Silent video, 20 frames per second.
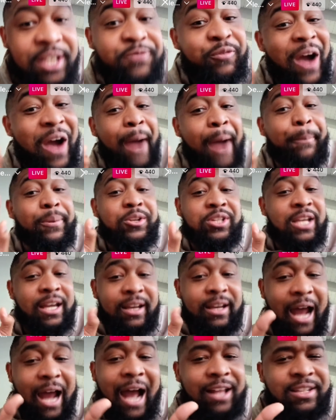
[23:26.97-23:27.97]
It's
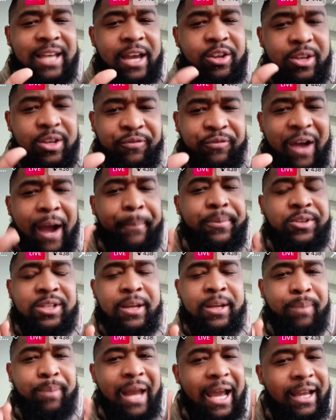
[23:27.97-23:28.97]
5%. I tell you, it's
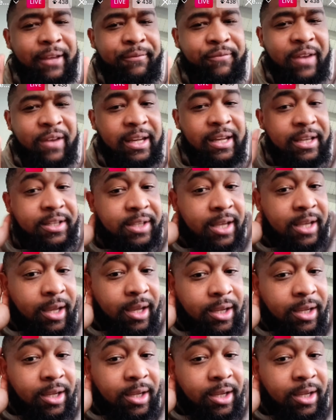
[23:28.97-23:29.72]
5% black in Phoenix.